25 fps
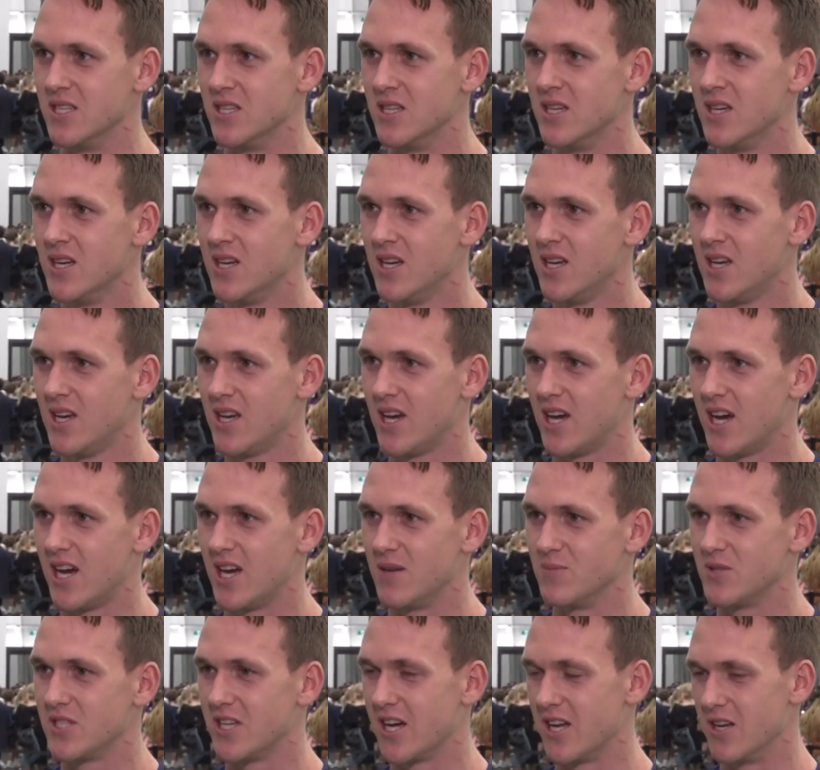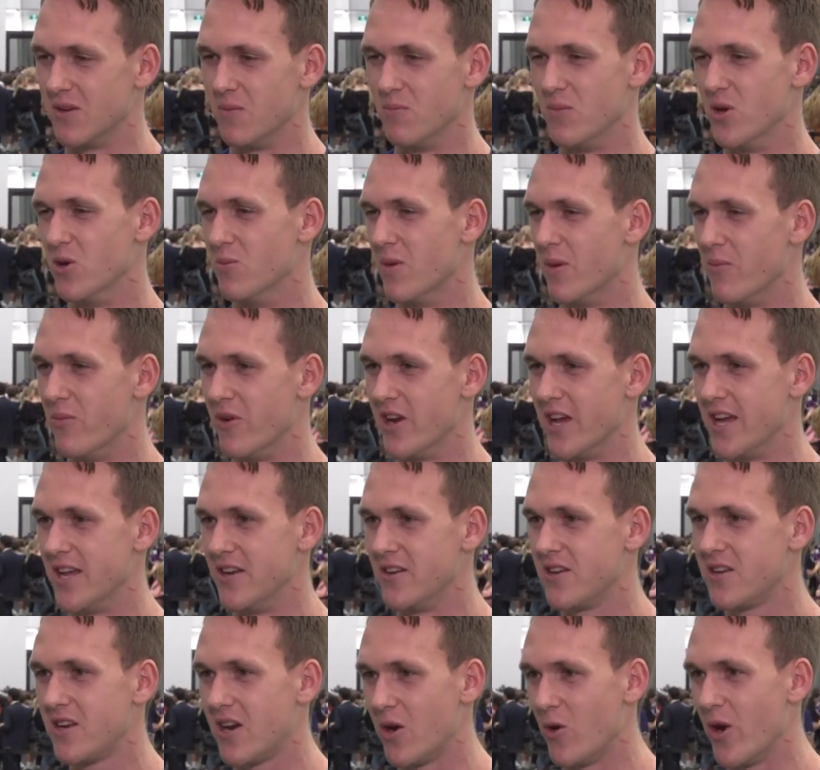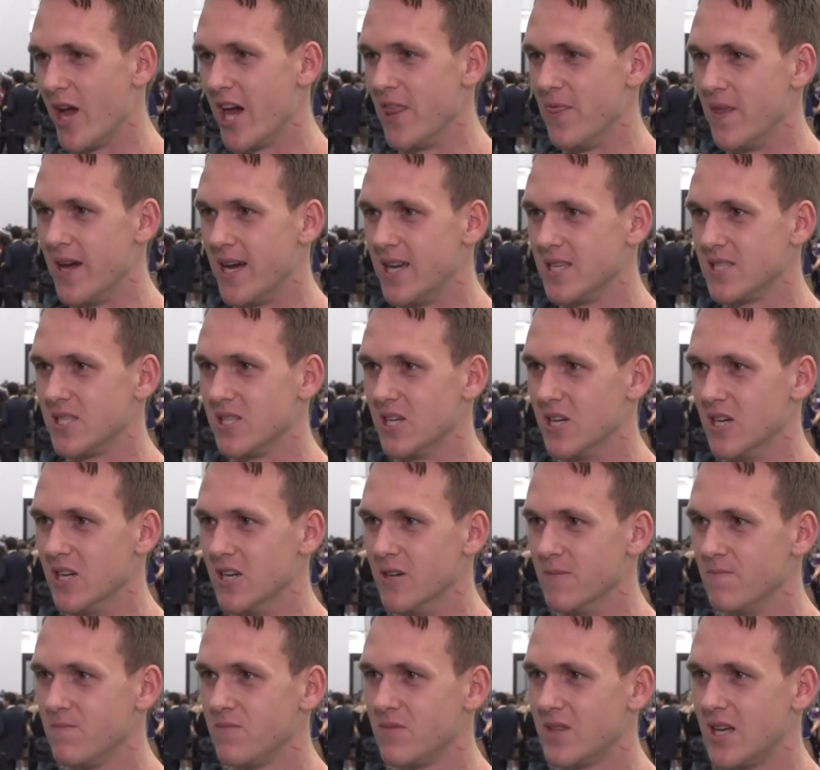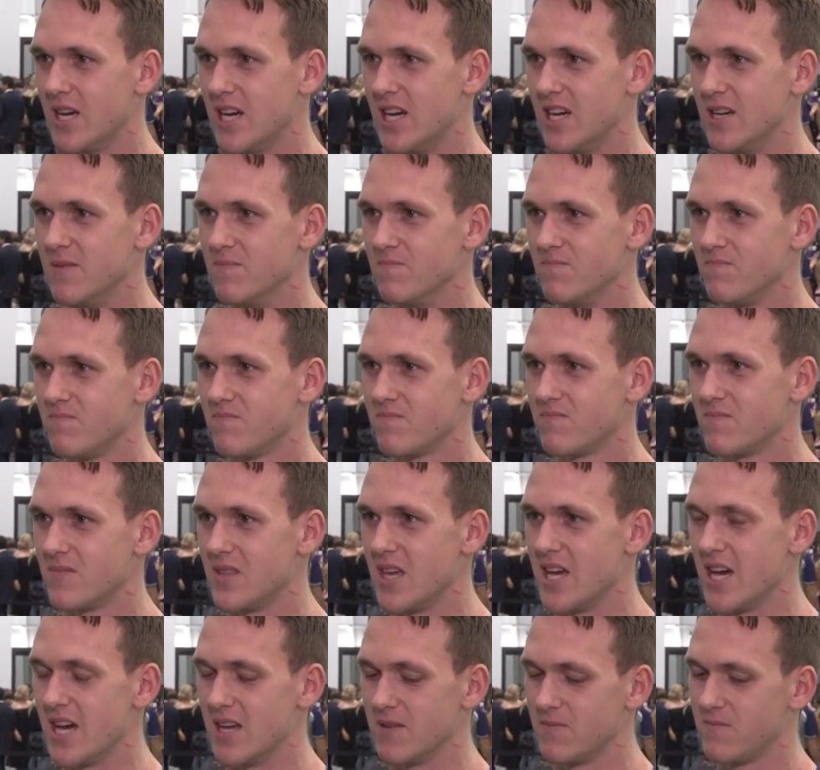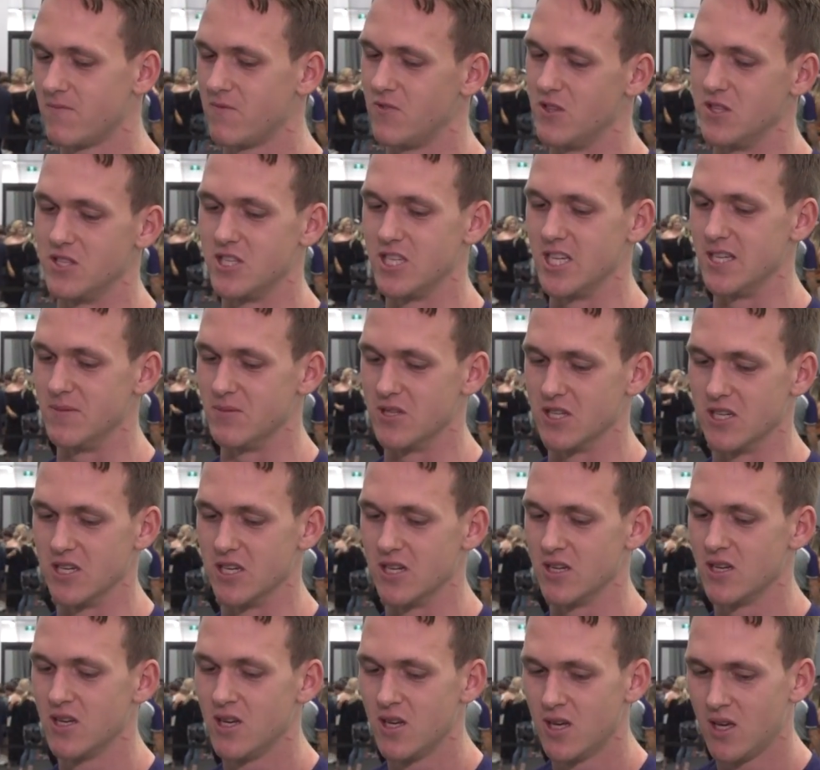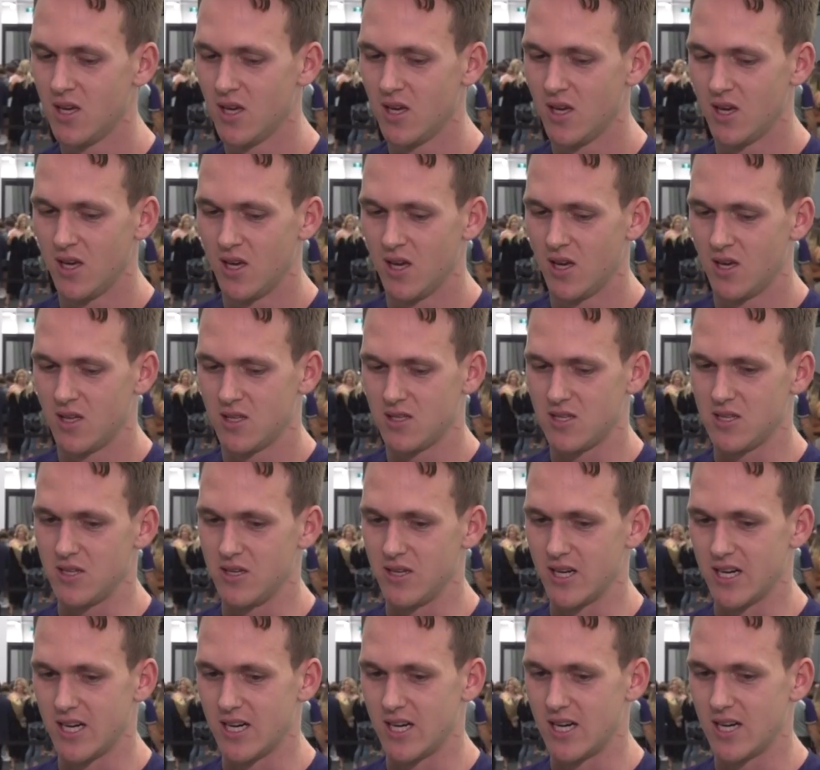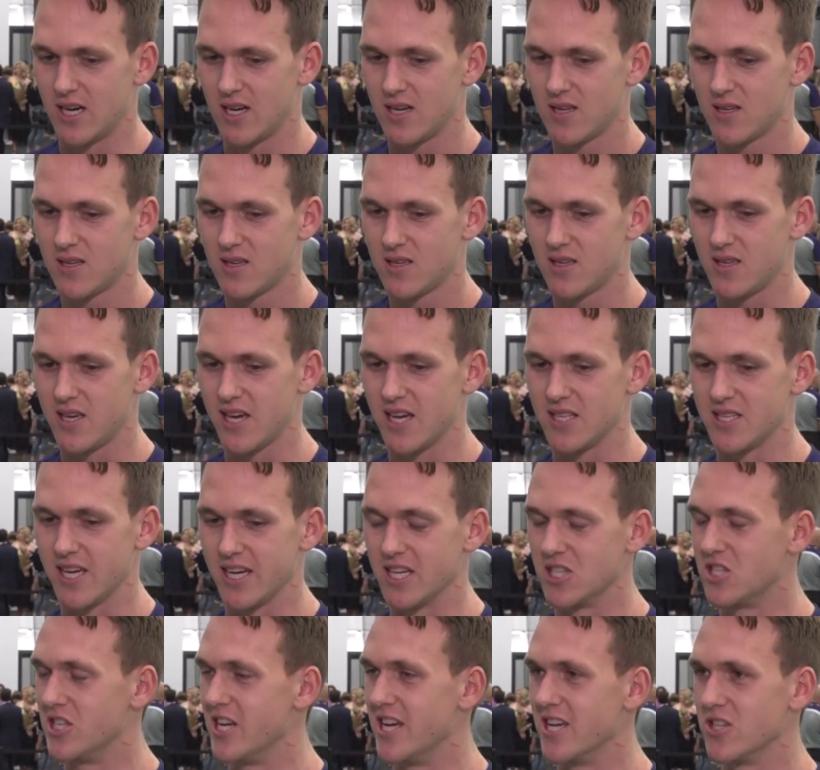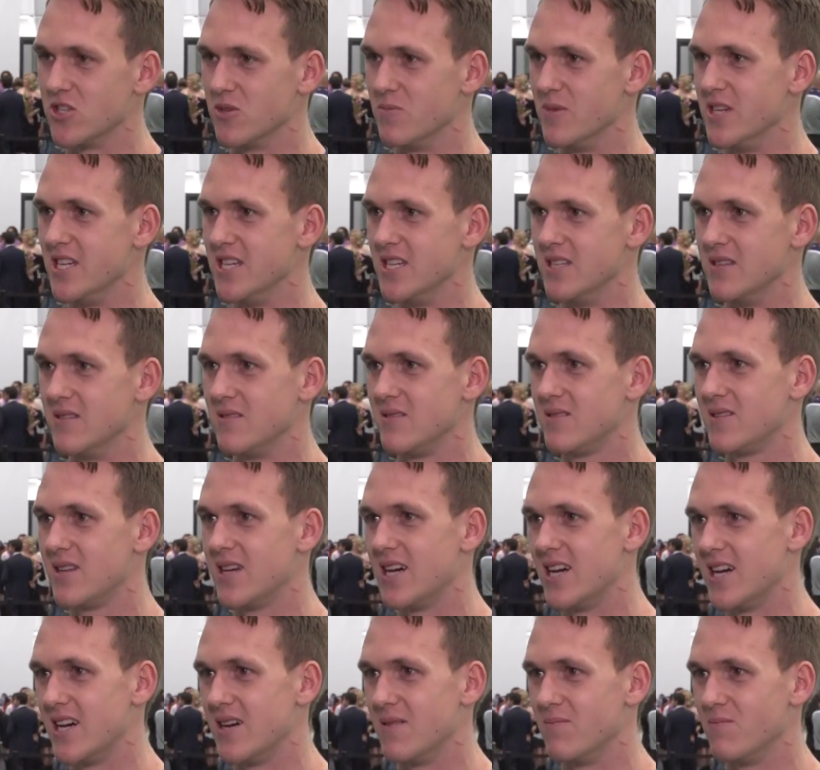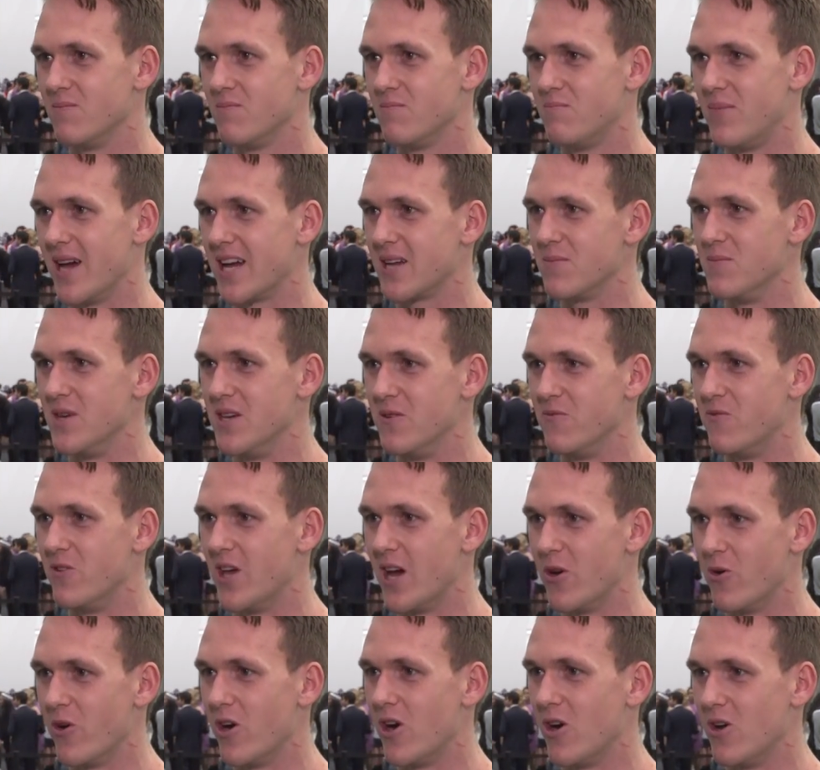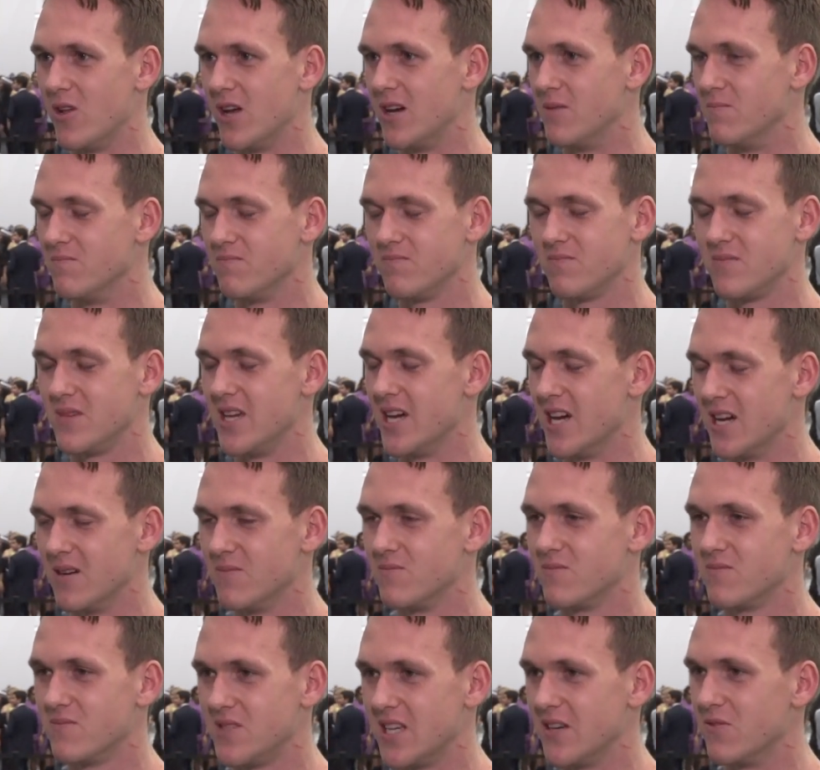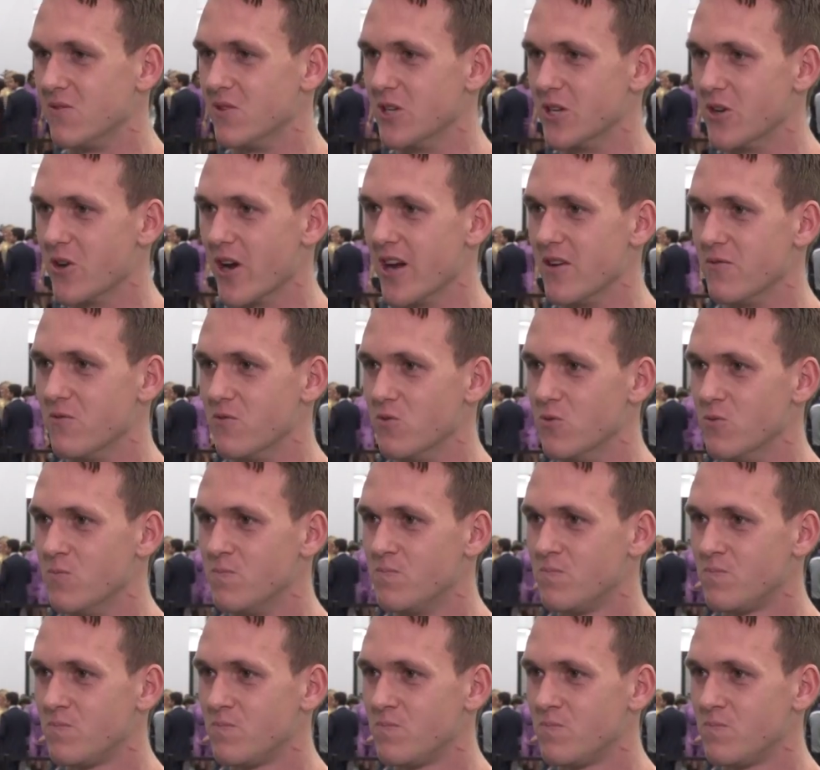and I'm starting to build my brand around that. So for the team to take a chance on me and back me in for that role, I'm definitely grateful.